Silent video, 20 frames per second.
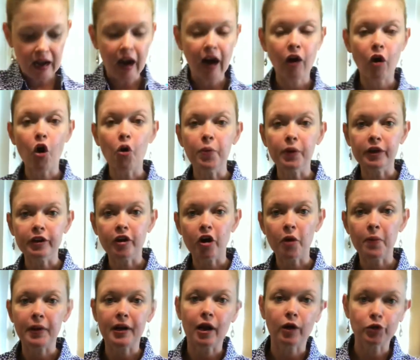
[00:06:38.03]
I'll open it
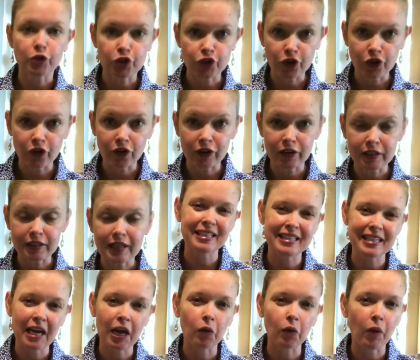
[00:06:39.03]
up and I'll stir it.
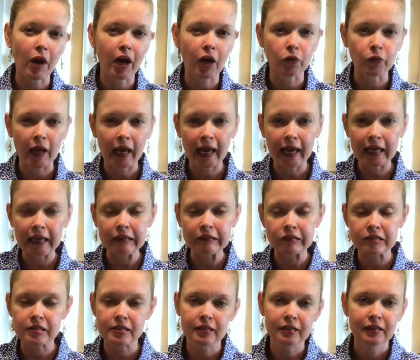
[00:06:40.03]
Say around
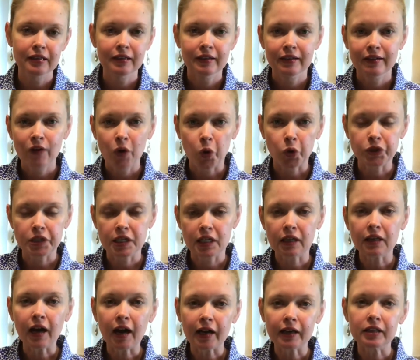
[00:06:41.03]
8 or 10
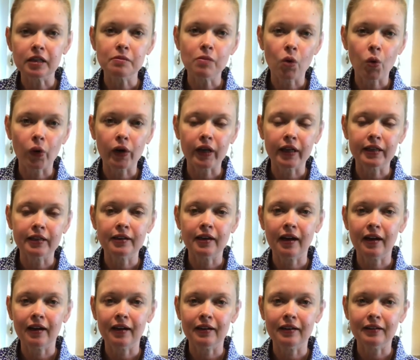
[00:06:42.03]
o'clock in the morning,
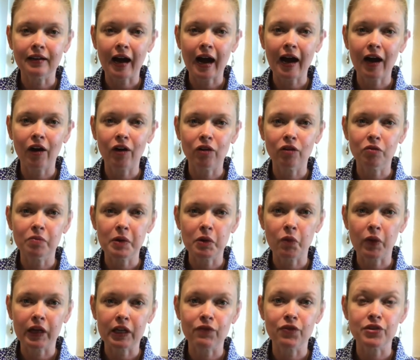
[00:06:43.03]
I'll be
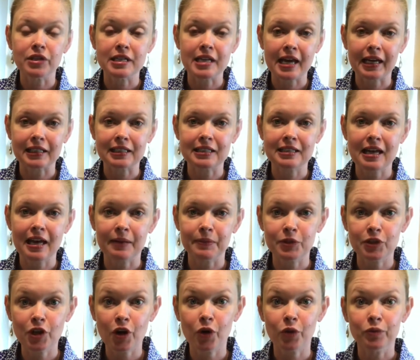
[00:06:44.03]
ready for the next step.
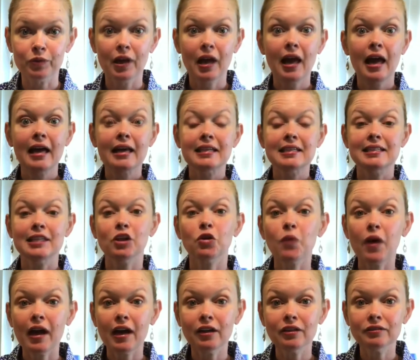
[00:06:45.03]
So stick
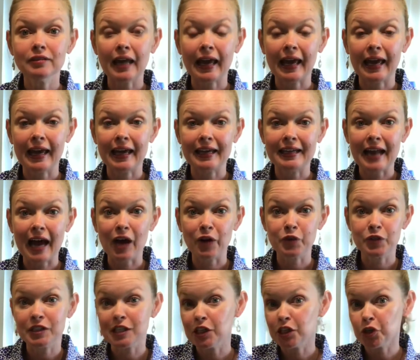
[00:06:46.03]
around and I'll
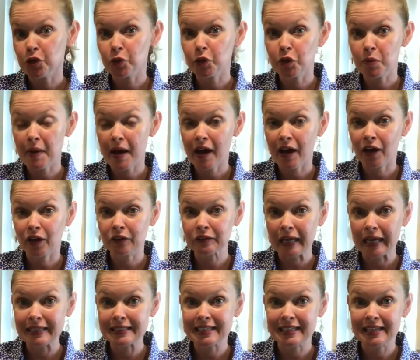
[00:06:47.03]
see you in about
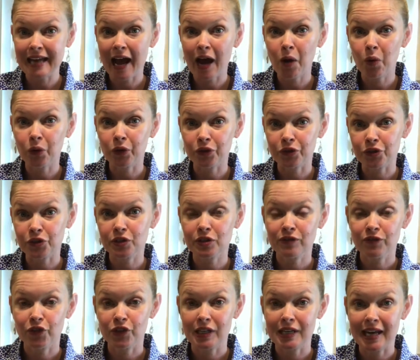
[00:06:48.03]
18 hours
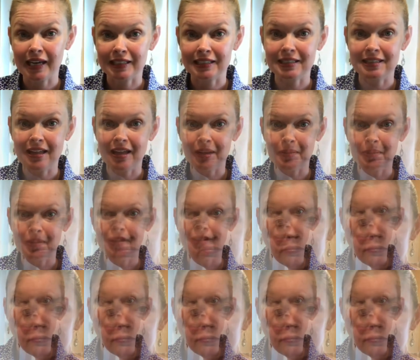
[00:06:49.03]
for the next step.